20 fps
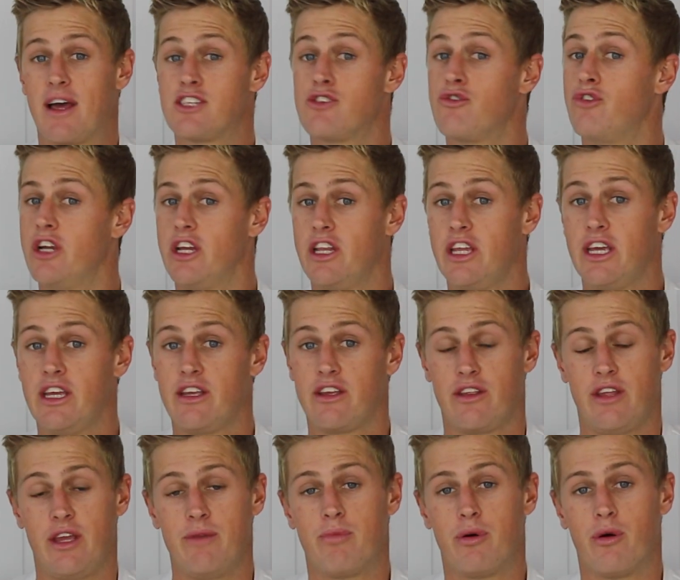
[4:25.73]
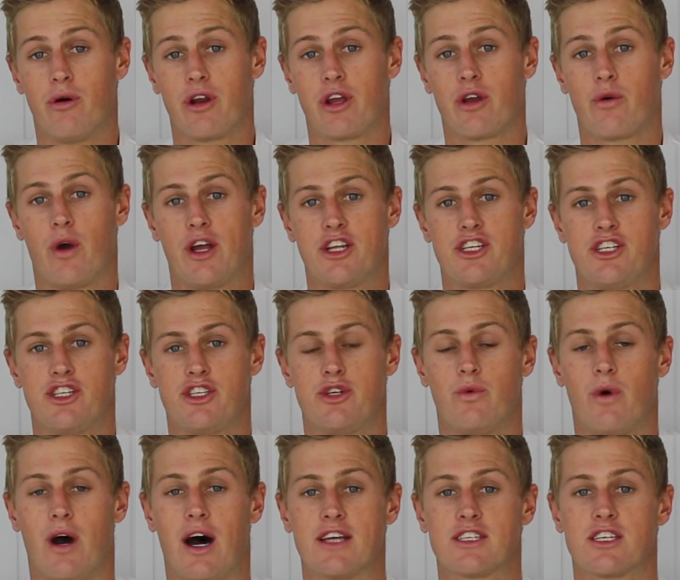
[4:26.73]
That's a really important question
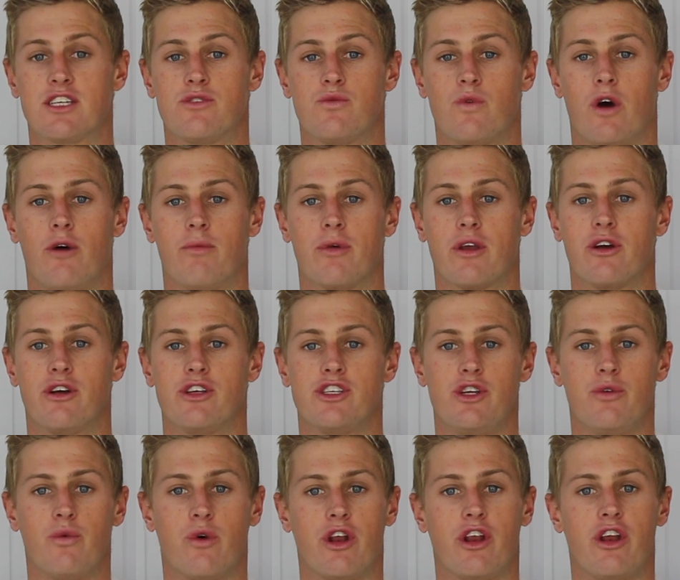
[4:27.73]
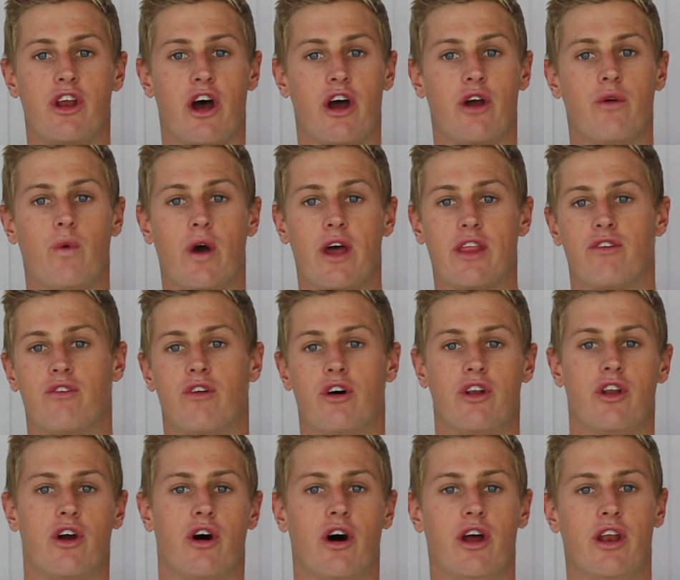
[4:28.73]
to ask as well, because you want to know whether
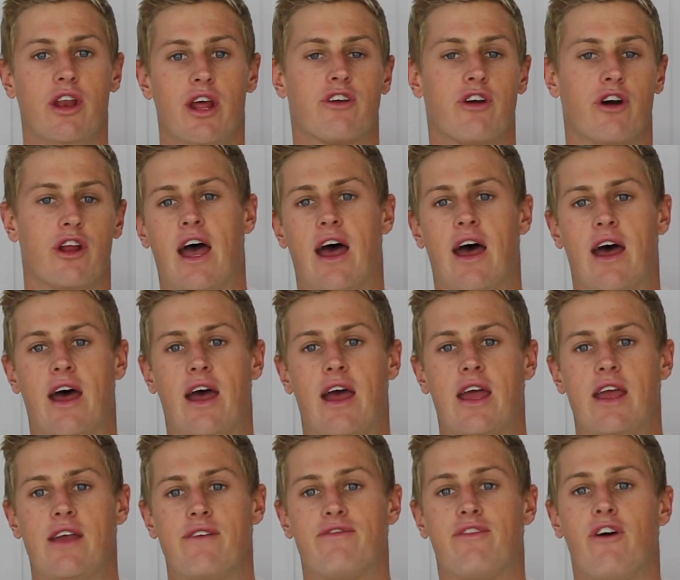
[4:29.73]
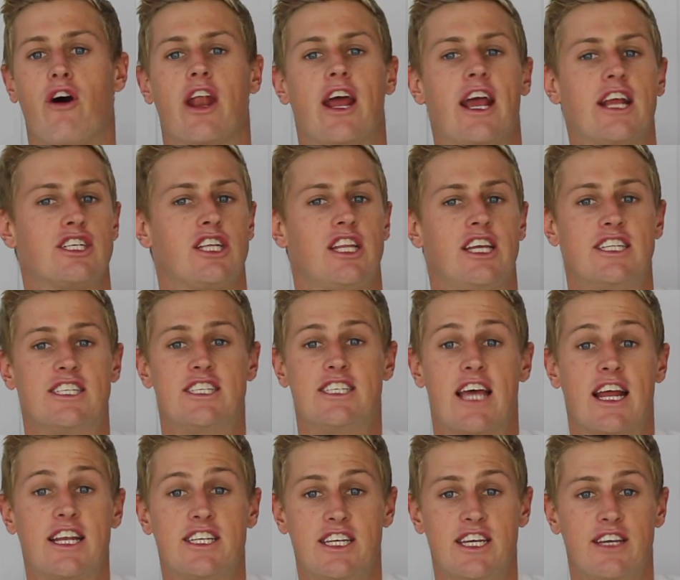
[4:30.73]
or not you've got a financial
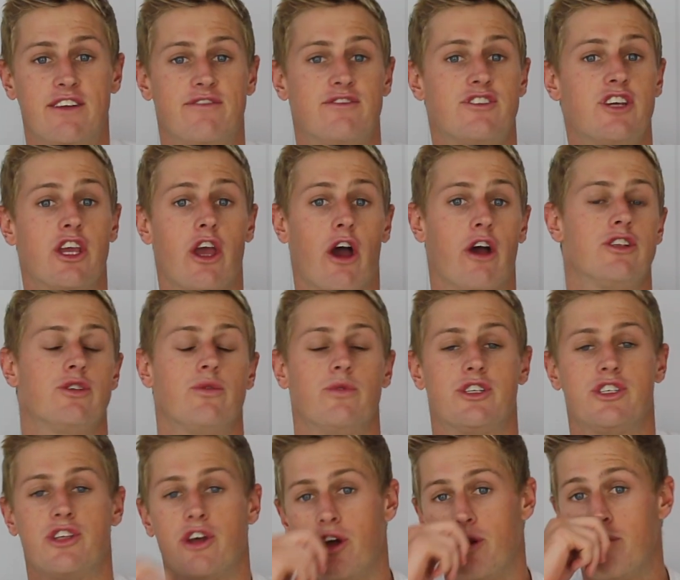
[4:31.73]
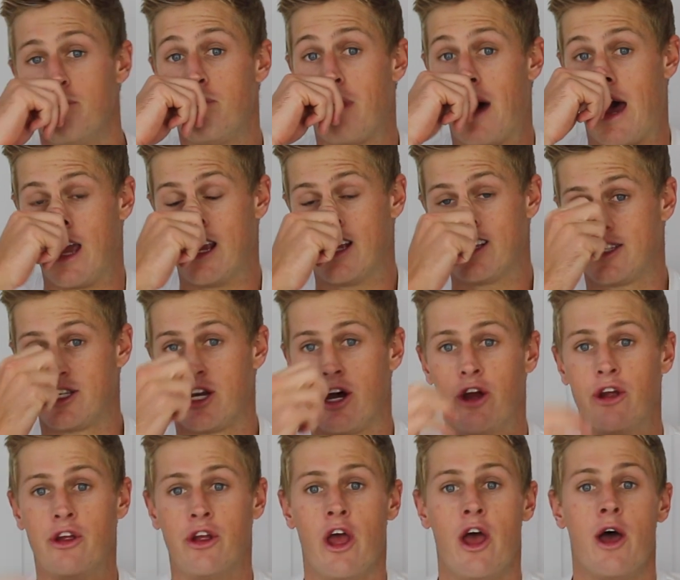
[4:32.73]
incentive to go to a certain bank.
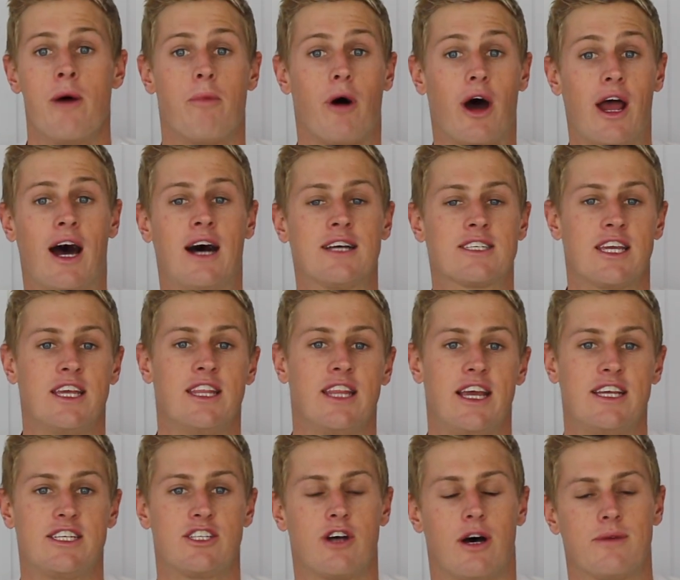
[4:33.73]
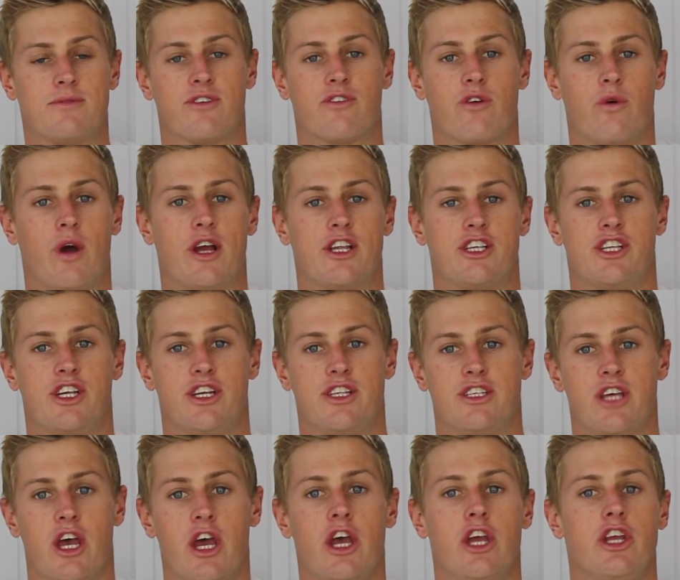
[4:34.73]
So by asking these types of
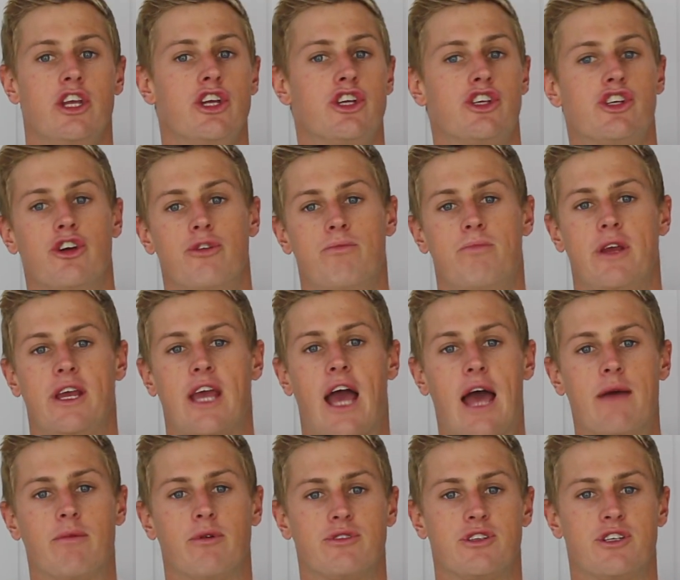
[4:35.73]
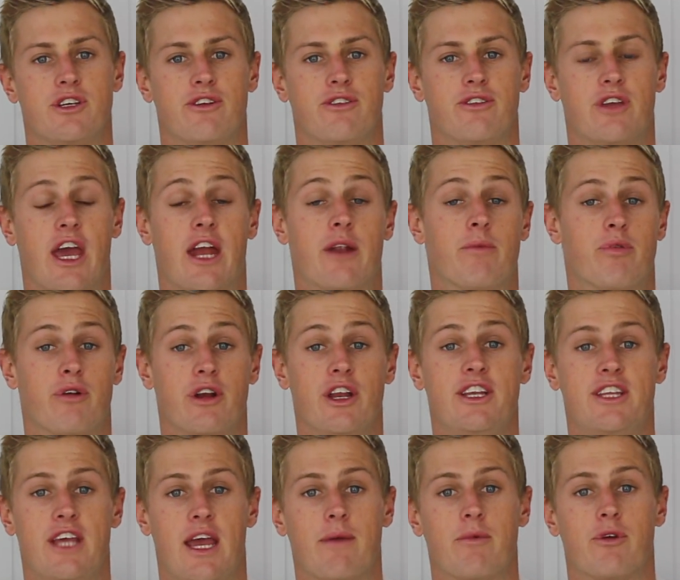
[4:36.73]
questions, you should be able to get a
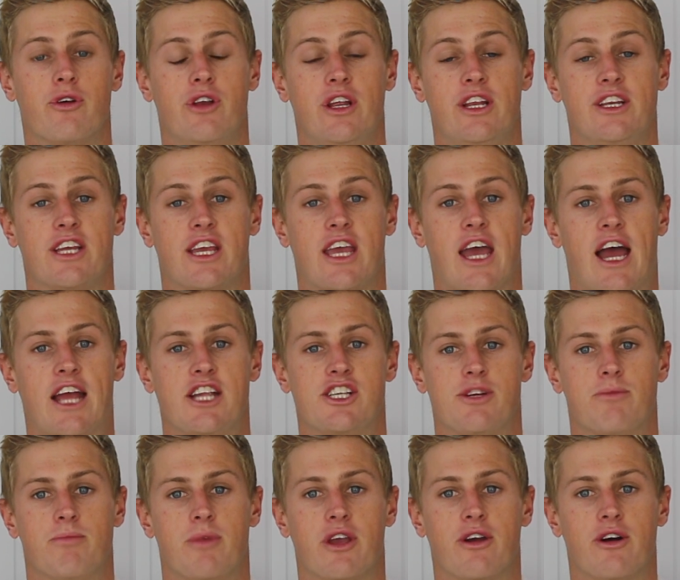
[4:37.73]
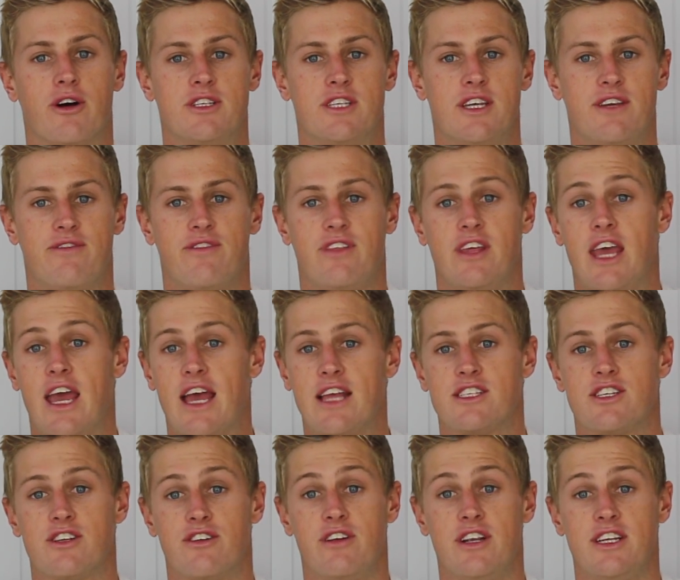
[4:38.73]
pretty damn good indication, because if the
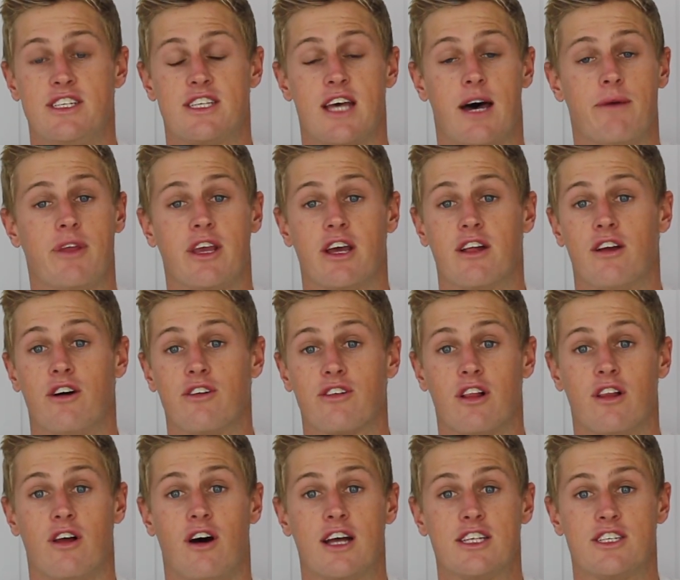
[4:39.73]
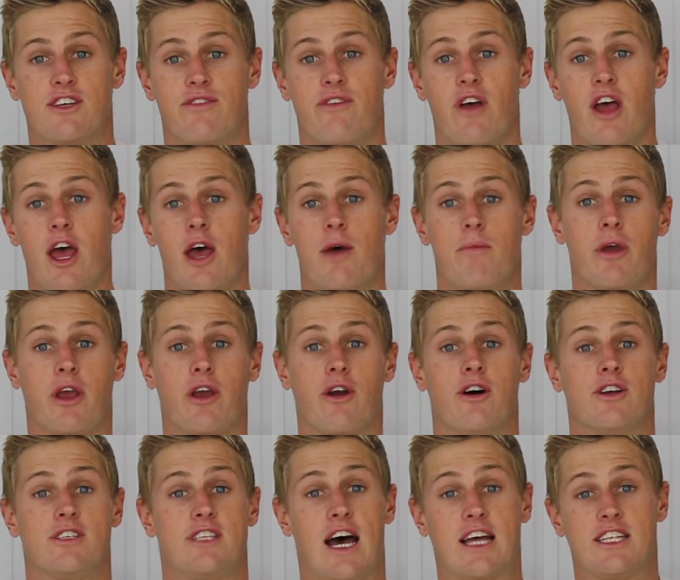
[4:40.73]
answer is something along the lines of,
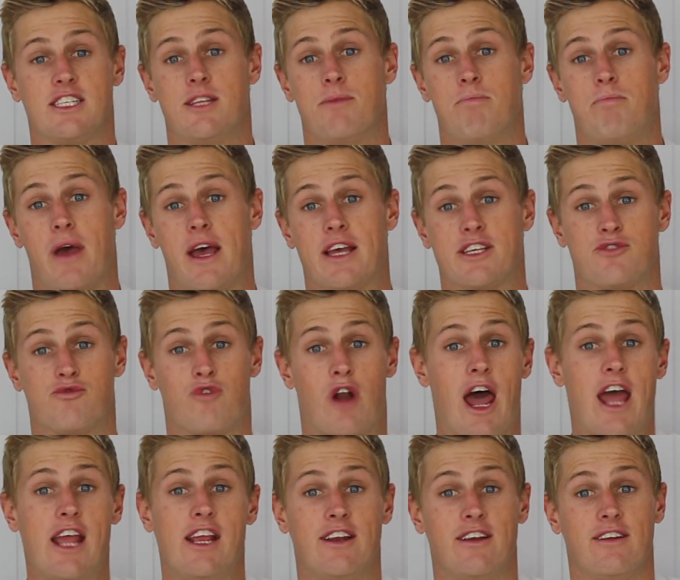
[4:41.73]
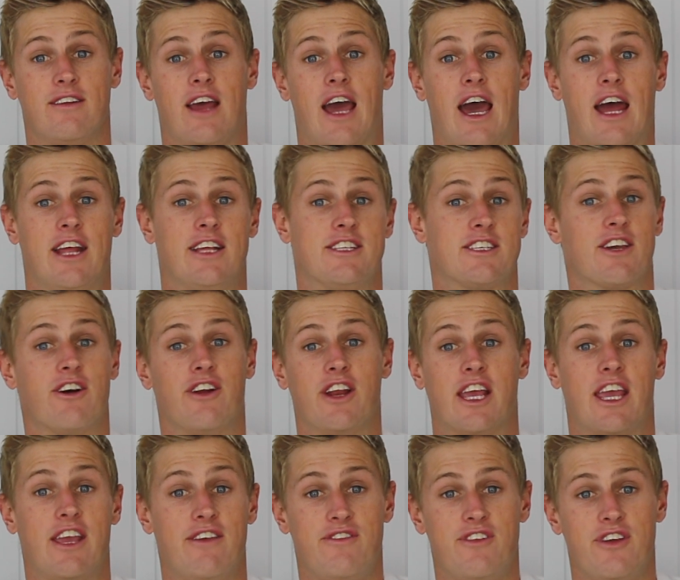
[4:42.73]
because that's the best rate and it's going
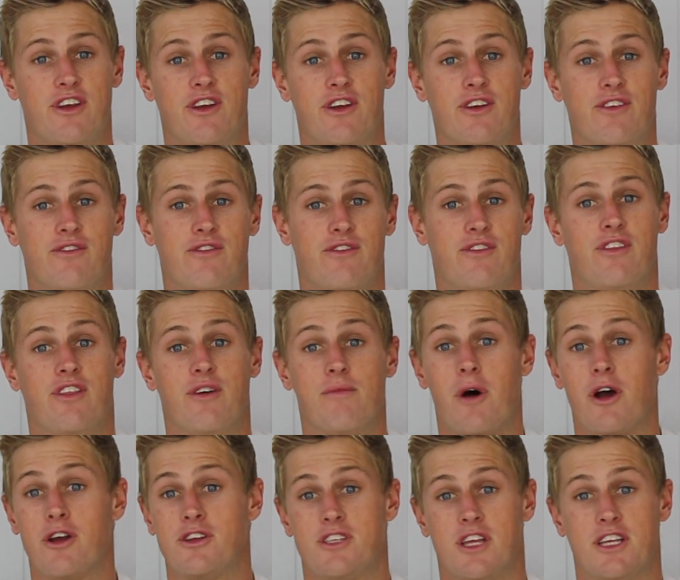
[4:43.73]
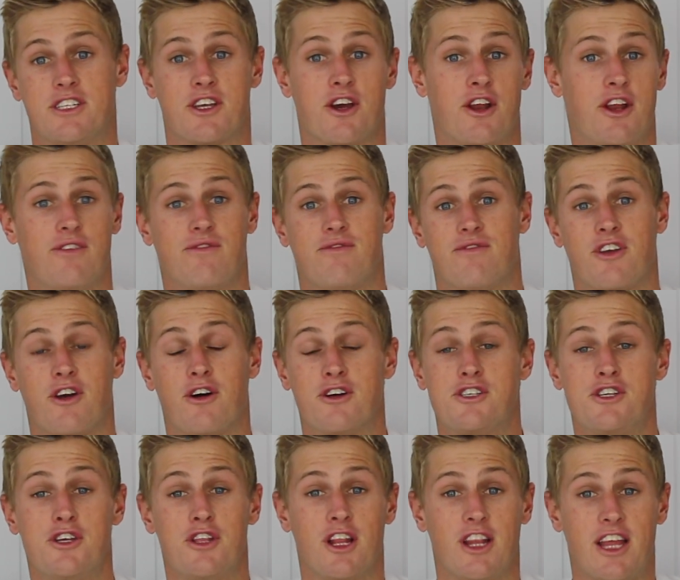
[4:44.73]
to give you the most, it's going to
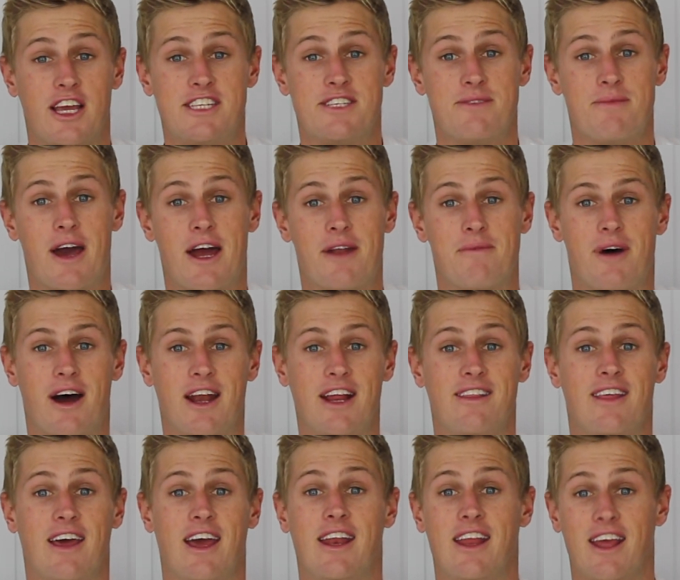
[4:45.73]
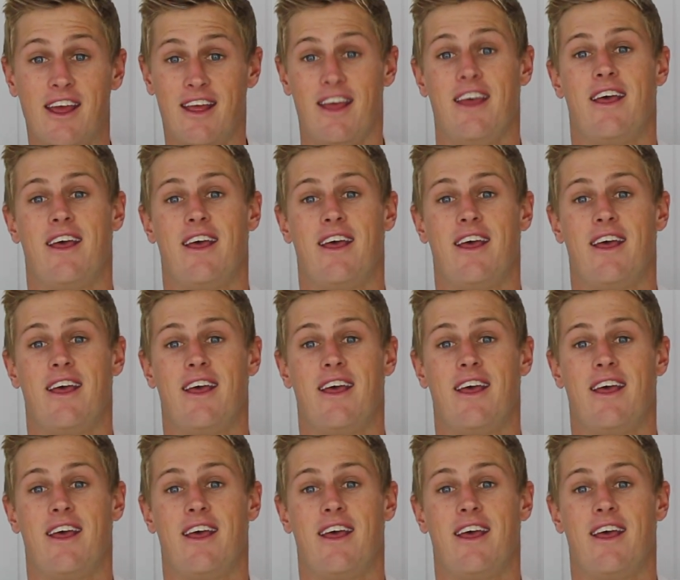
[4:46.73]
cost you the least amount of money, then